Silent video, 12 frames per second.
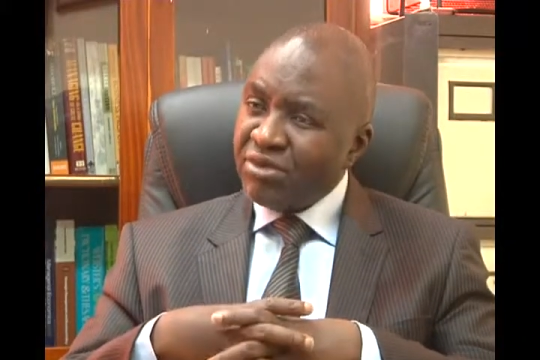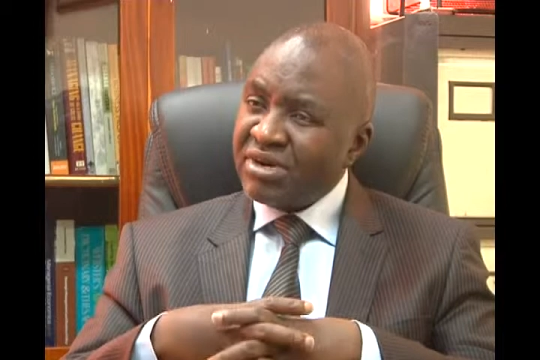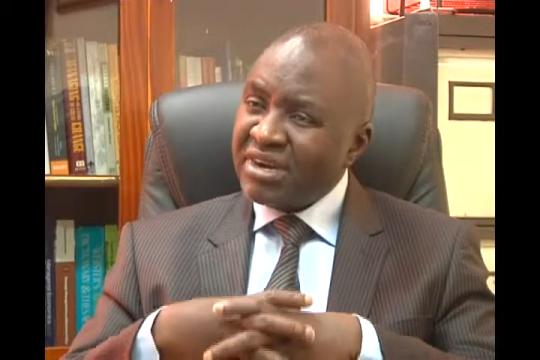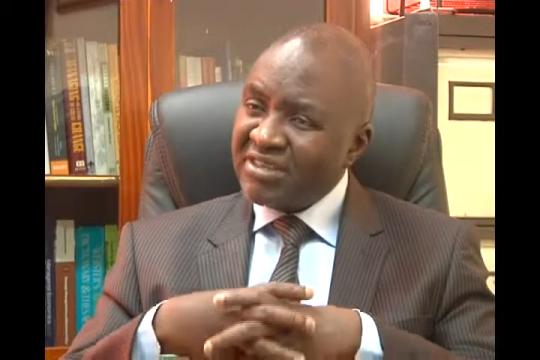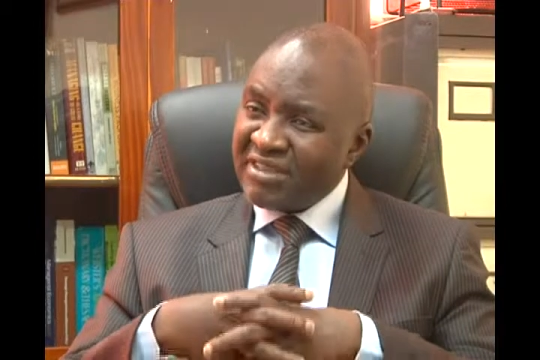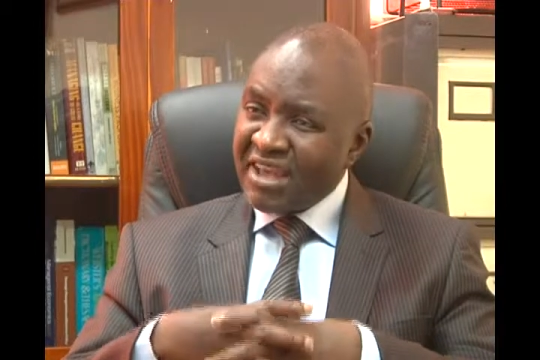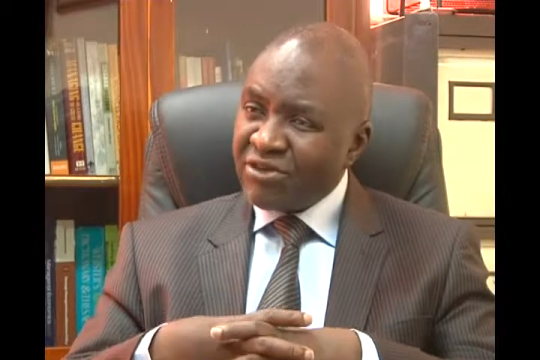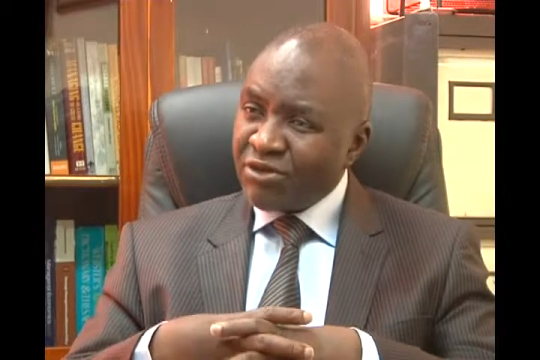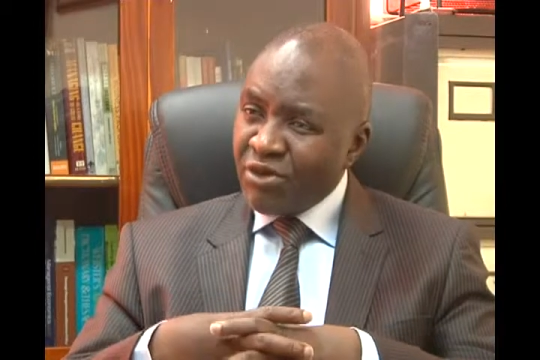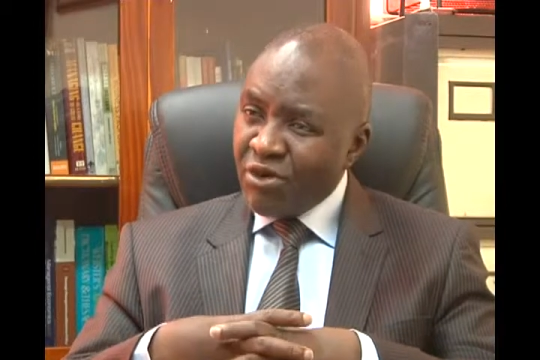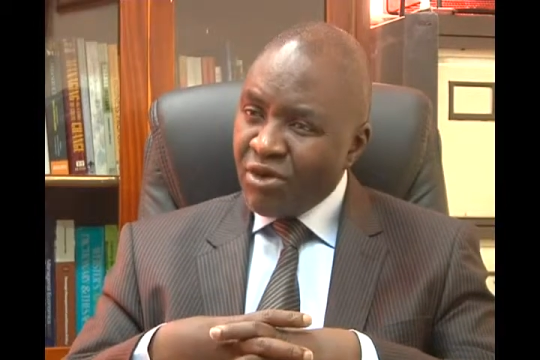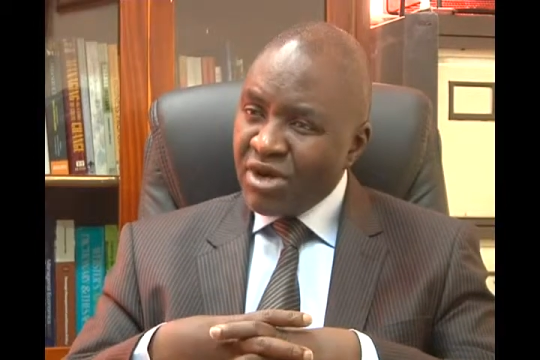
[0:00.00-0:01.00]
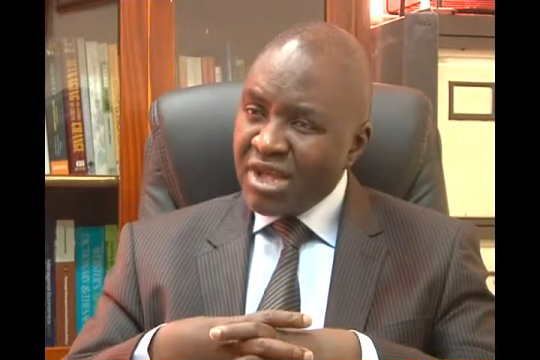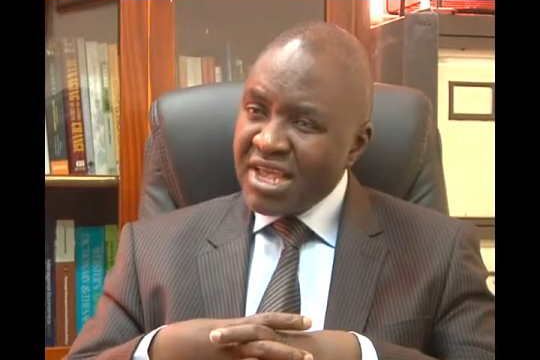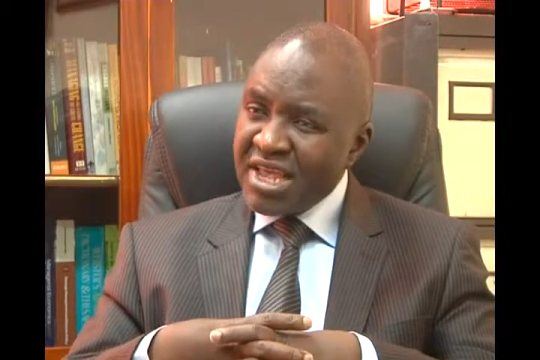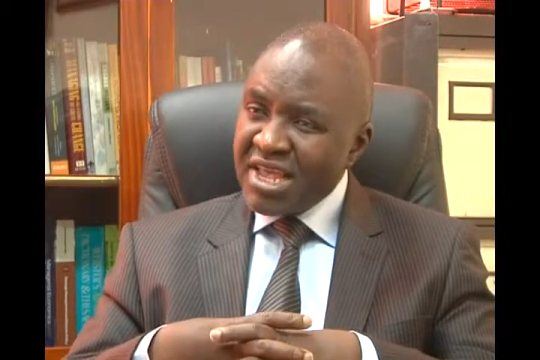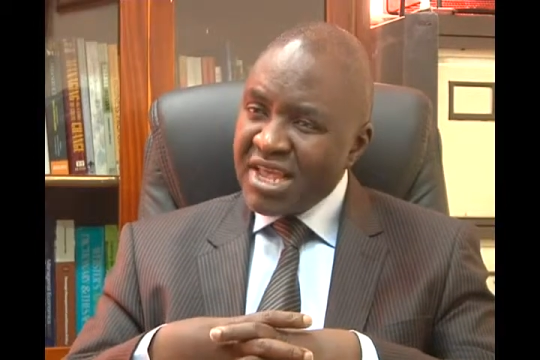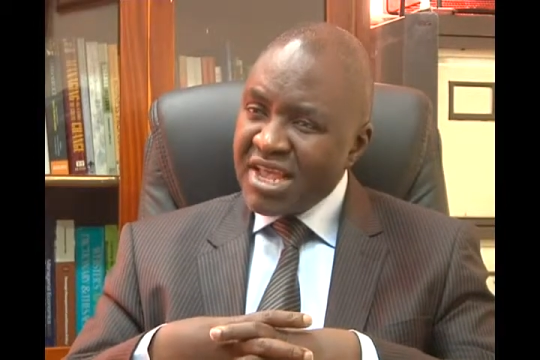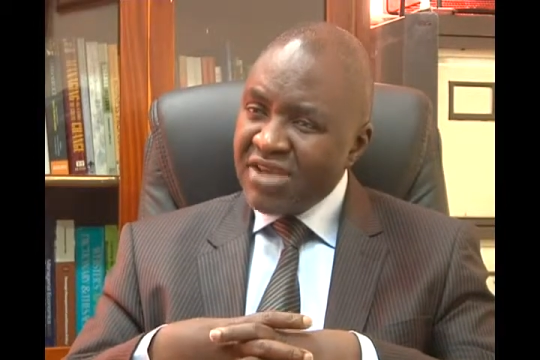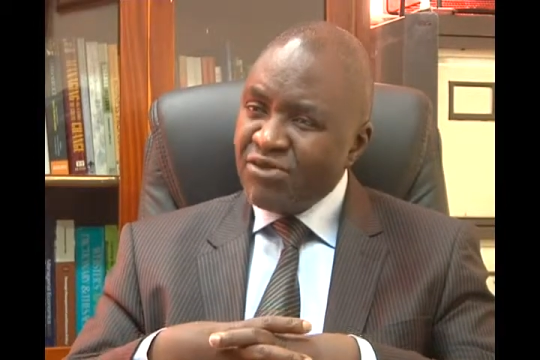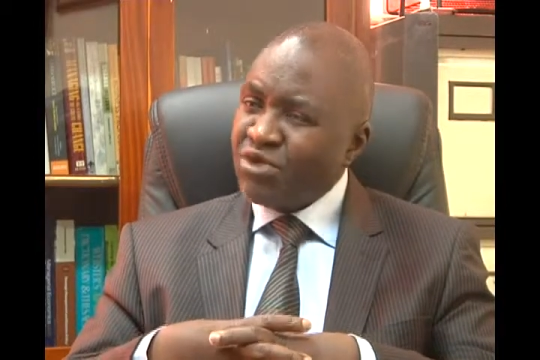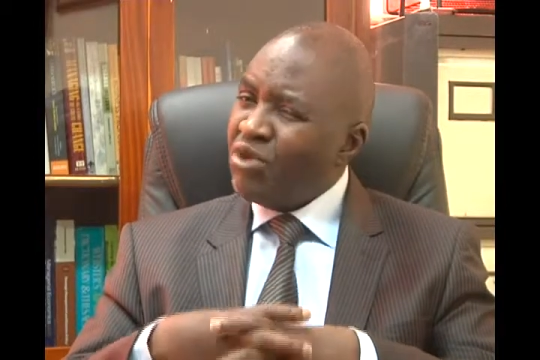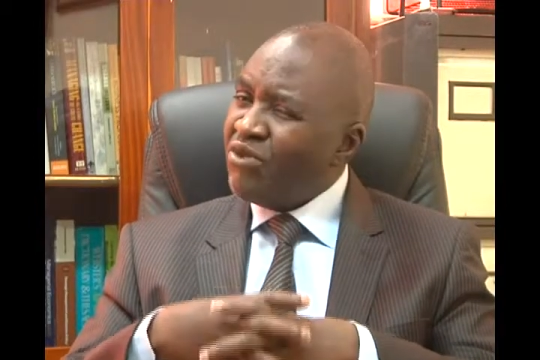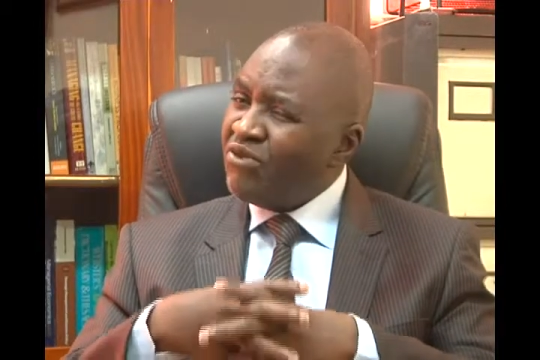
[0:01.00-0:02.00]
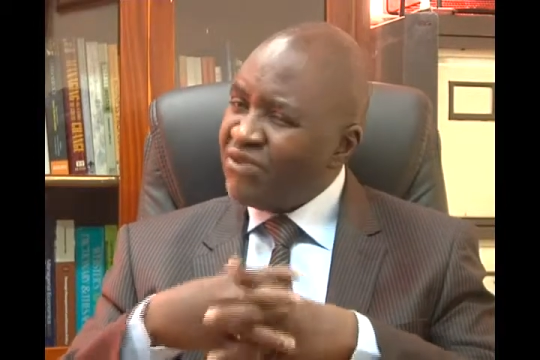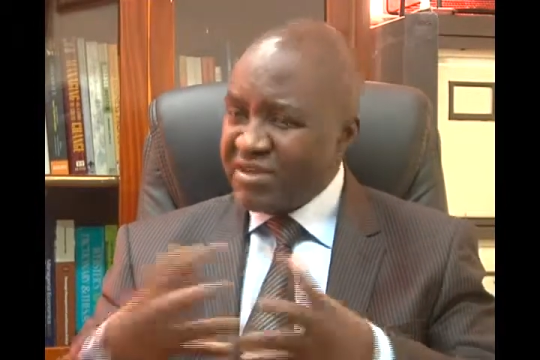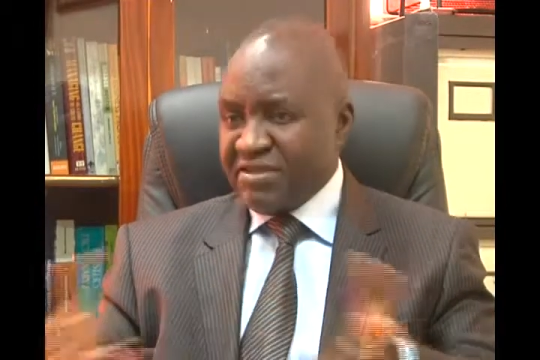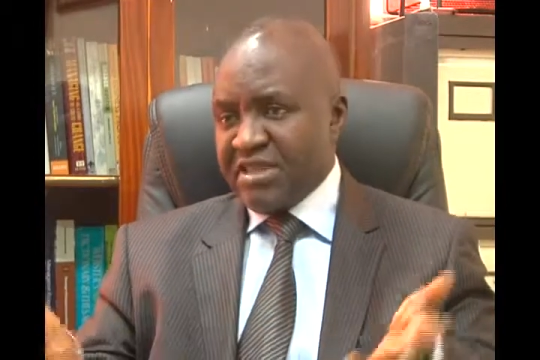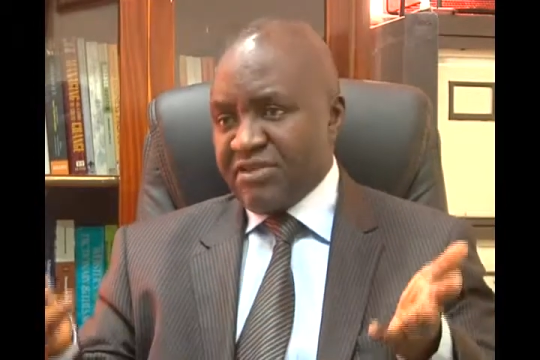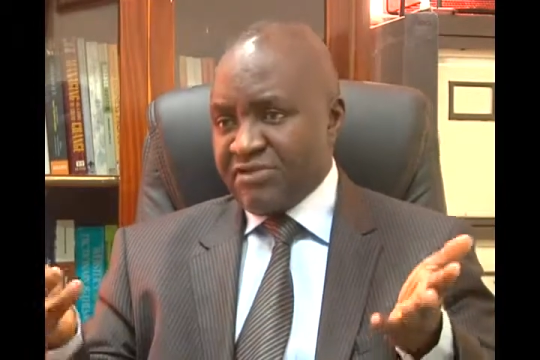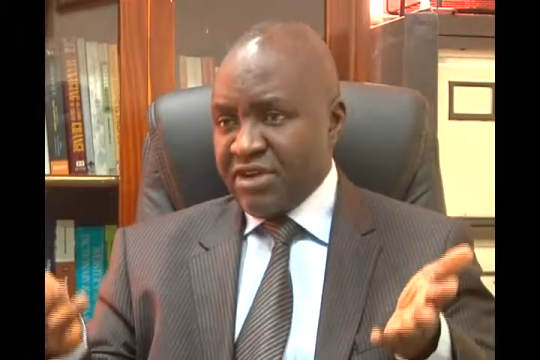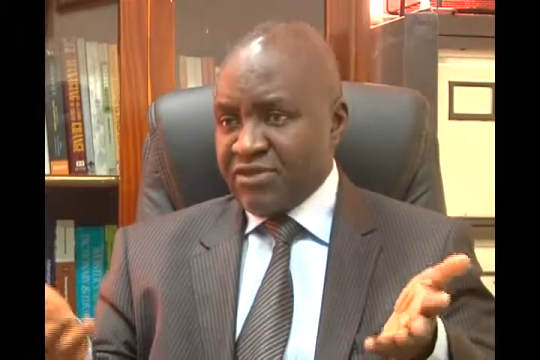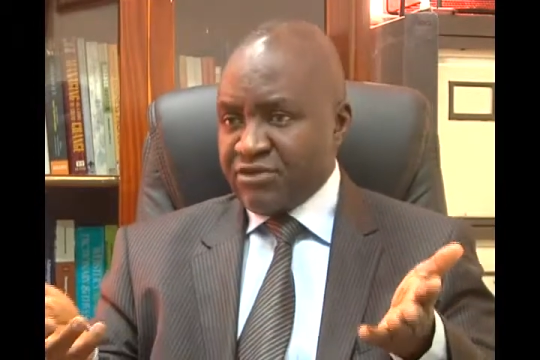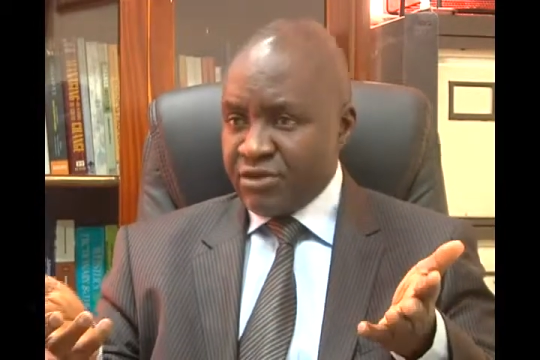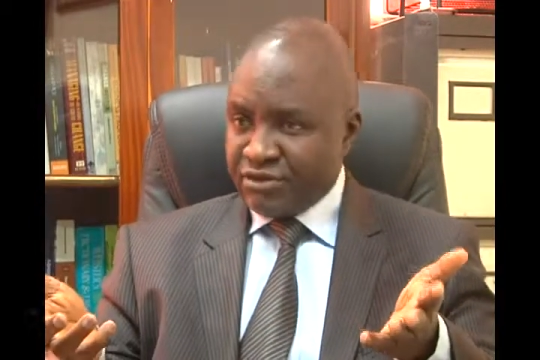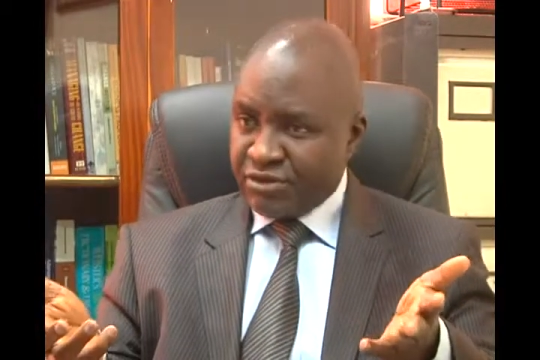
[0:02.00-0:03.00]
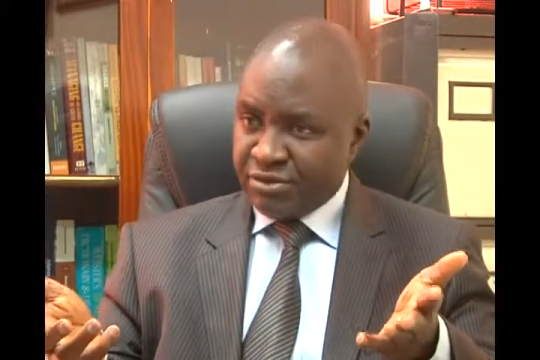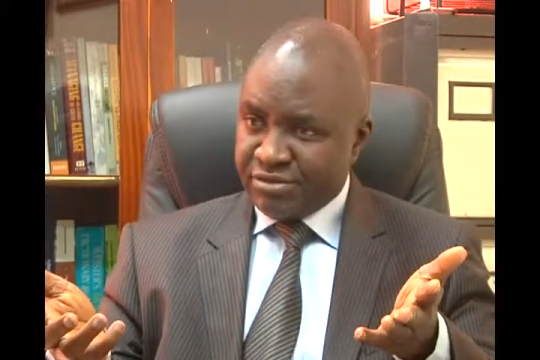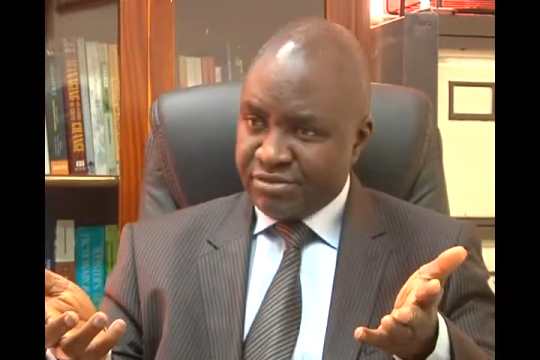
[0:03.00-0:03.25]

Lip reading: rail sector if you don't fix the infrastructure.